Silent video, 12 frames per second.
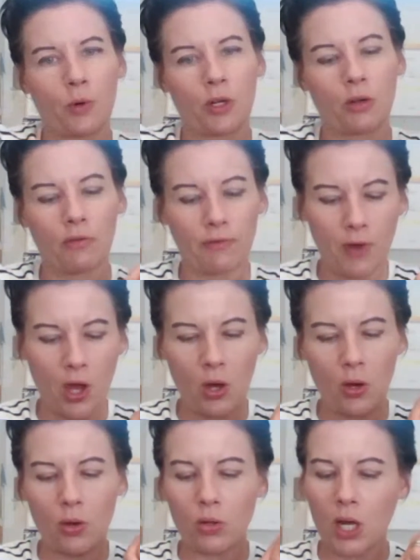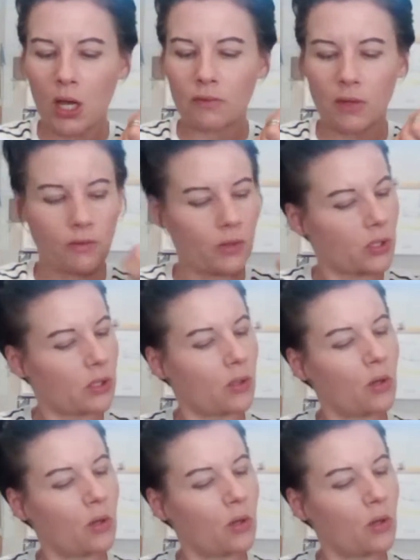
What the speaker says: your phone, and then there's a